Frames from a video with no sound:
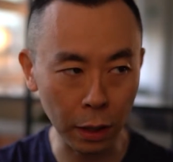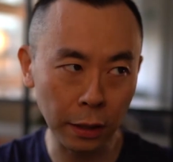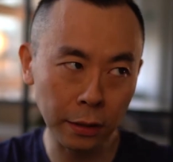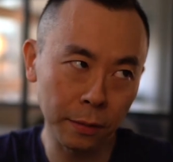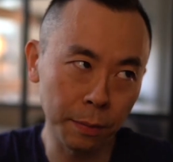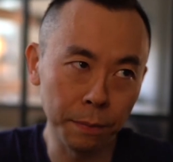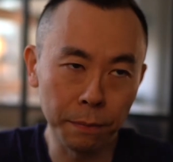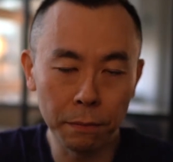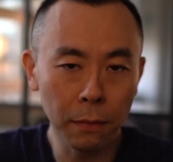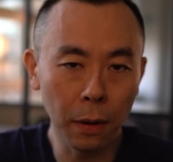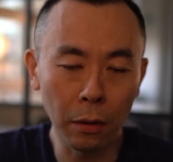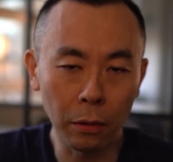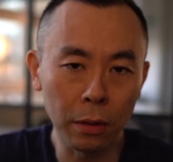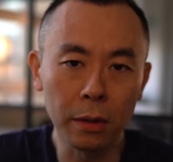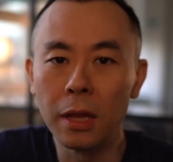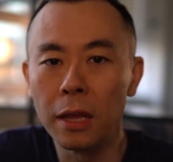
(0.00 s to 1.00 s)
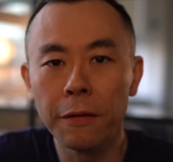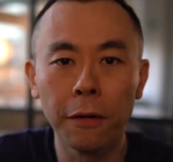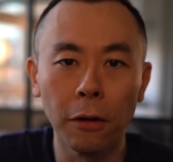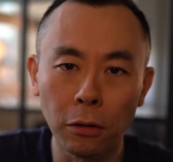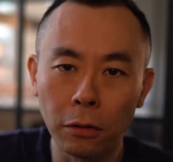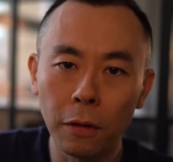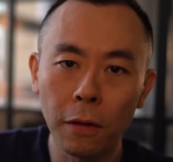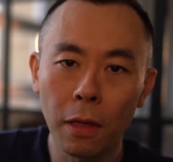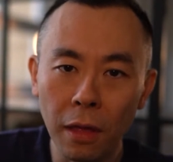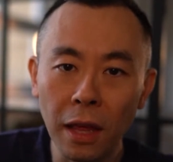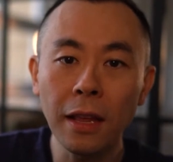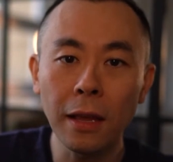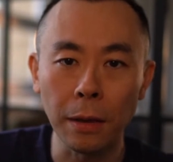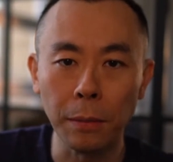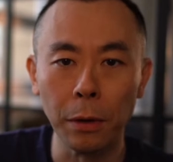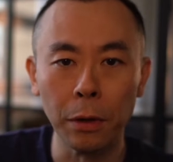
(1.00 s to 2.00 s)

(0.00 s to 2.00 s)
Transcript: It is our default thinking